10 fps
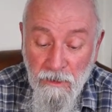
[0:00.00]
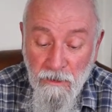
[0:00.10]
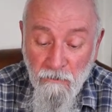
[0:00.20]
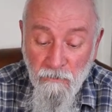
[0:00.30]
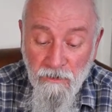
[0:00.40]

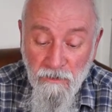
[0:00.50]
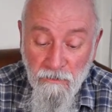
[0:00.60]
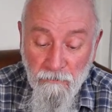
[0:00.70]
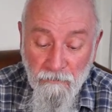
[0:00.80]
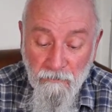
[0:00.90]
with
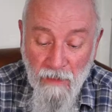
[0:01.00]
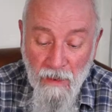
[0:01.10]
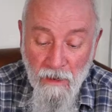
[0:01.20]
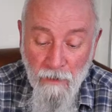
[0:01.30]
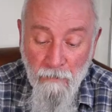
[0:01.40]
a
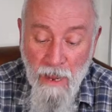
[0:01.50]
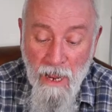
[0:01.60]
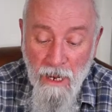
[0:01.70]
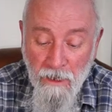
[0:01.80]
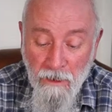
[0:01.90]

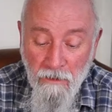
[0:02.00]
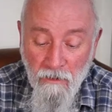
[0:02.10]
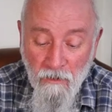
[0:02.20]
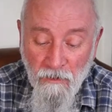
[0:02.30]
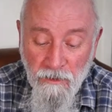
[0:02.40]
eye
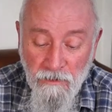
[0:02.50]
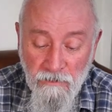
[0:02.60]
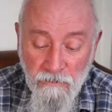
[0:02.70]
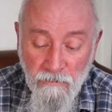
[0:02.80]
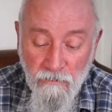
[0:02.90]
on it.
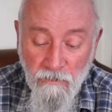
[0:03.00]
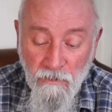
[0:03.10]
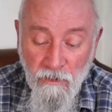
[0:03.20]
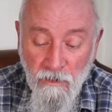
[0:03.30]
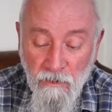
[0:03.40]

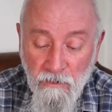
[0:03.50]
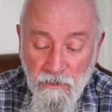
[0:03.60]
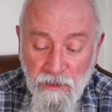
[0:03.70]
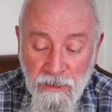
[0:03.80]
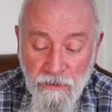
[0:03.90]
You
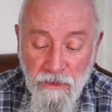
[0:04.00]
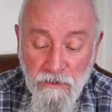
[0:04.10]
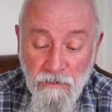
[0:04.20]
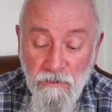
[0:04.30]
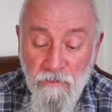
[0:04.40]
centre that
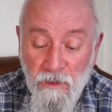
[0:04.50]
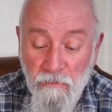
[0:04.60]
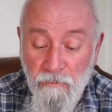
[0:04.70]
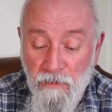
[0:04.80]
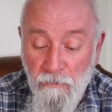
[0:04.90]
over
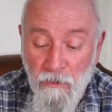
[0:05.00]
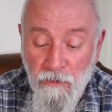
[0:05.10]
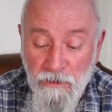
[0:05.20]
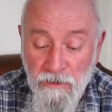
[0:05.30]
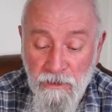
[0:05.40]
the
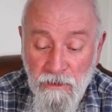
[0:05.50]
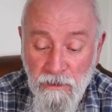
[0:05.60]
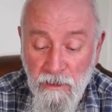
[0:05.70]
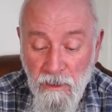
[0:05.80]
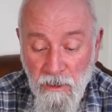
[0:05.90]
pointer,
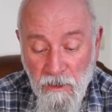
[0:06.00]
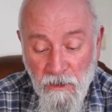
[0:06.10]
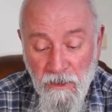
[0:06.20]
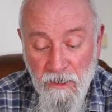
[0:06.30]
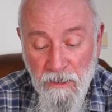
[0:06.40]
and
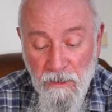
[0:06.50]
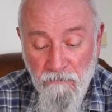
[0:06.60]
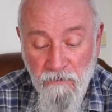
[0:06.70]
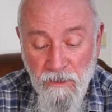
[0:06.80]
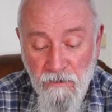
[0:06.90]
then you can
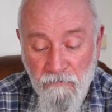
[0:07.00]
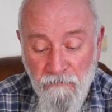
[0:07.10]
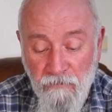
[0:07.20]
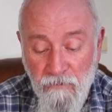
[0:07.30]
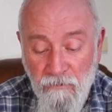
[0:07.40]
read
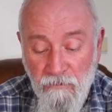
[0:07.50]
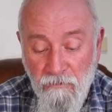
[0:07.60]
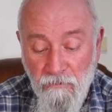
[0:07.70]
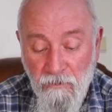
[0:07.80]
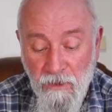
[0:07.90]
off
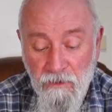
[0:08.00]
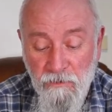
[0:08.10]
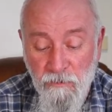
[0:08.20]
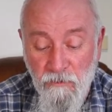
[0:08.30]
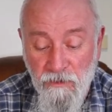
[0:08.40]

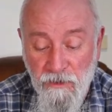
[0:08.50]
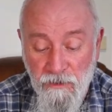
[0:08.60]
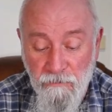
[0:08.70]
exposure,